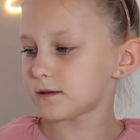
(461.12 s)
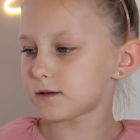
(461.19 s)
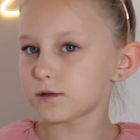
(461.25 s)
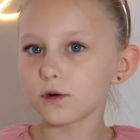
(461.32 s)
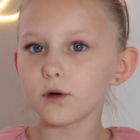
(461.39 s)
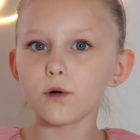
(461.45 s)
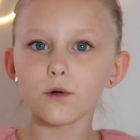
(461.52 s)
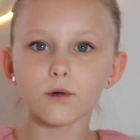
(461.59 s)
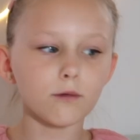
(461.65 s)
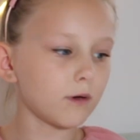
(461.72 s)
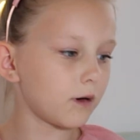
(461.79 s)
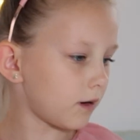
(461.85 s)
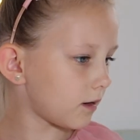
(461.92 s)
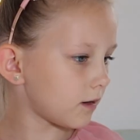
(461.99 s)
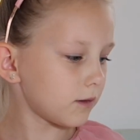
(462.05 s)
So
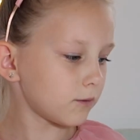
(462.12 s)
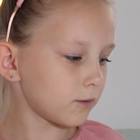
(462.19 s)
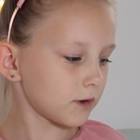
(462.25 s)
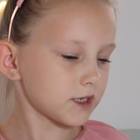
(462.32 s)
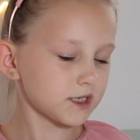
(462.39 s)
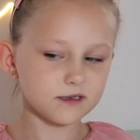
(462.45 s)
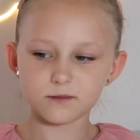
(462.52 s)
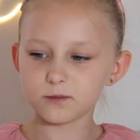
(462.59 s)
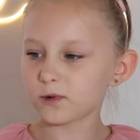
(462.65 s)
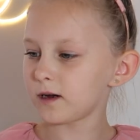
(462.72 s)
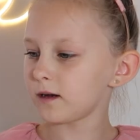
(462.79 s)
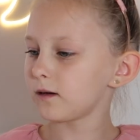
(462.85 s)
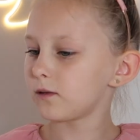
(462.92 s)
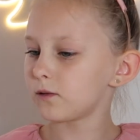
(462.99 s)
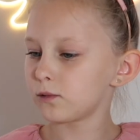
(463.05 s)
where's the
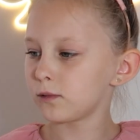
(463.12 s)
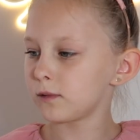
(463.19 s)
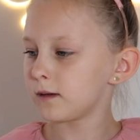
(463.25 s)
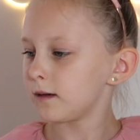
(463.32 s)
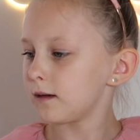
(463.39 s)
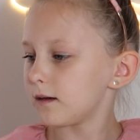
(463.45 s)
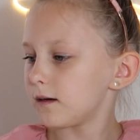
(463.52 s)
white one?